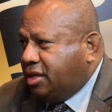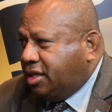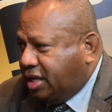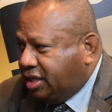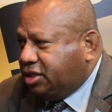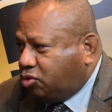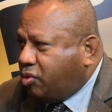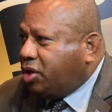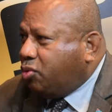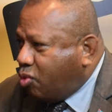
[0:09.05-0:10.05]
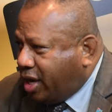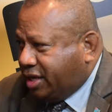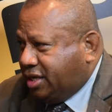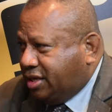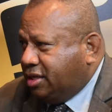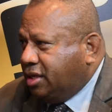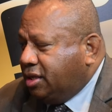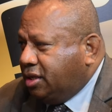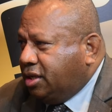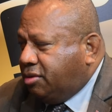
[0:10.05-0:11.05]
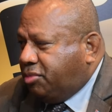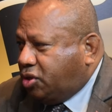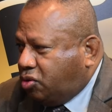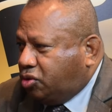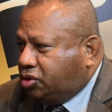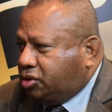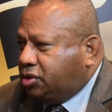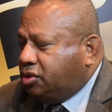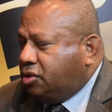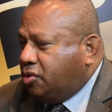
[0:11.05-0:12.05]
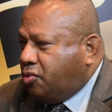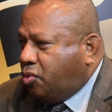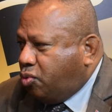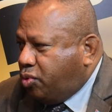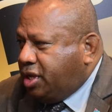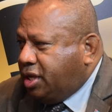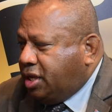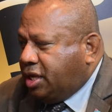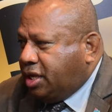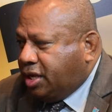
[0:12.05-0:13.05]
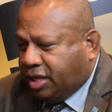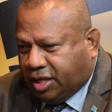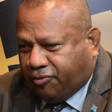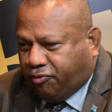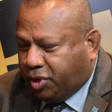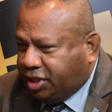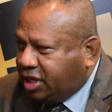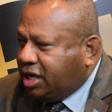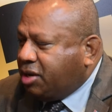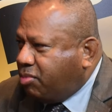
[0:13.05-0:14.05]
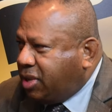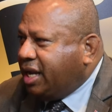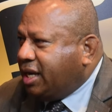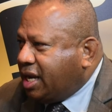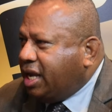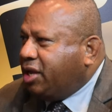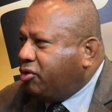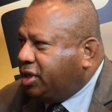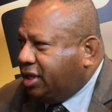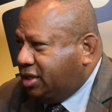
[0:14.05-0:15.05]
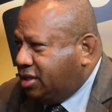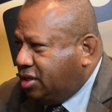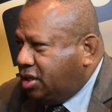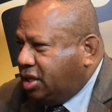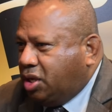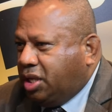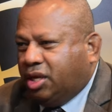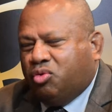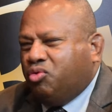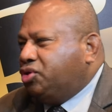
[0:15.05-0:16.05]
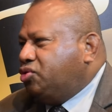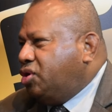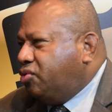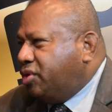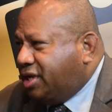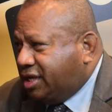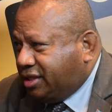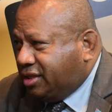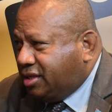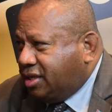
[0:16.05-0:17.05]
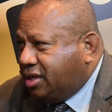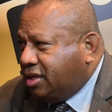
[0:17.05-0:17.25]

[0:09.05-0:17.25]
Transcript: That is quite worrying, because if we turn a blind eye on it, then who is going to address it?